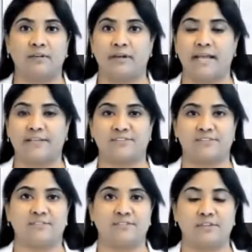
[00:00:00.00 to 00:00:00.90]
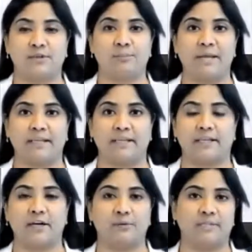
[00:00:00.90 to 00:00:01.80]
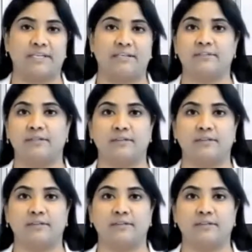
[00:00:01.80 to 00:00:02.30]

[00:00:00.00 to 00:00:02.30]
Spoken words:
access to your bank account and